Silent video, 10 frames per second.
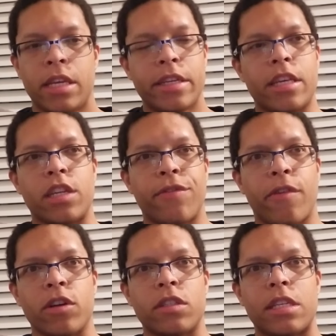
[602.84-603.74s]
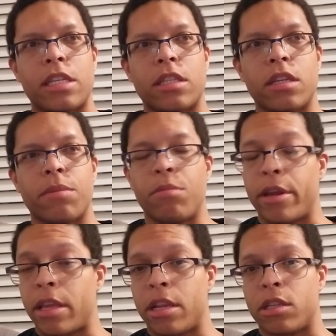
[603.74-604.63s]
his first season and
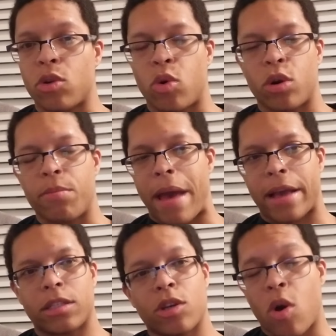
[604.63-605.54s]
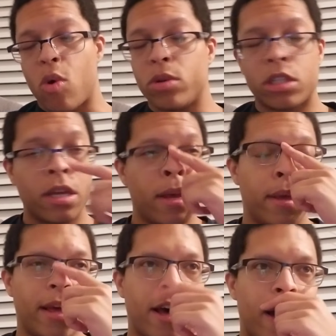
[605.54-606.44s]
bringing in his quarterback's coach,
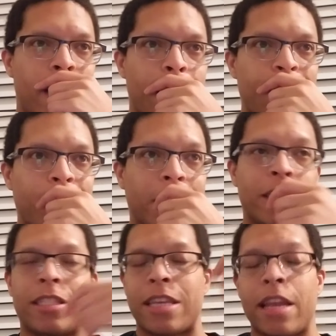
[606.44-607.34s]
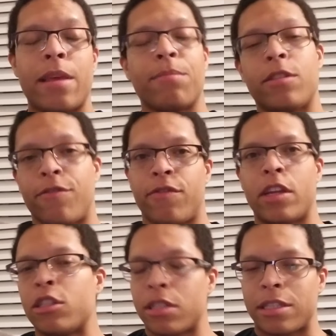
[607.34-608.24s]
just to get him to
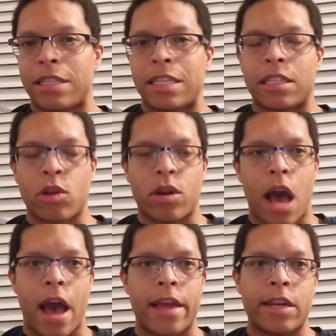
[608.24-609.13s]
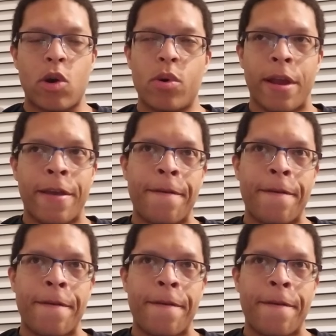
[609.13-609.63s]
finish the season on a high note.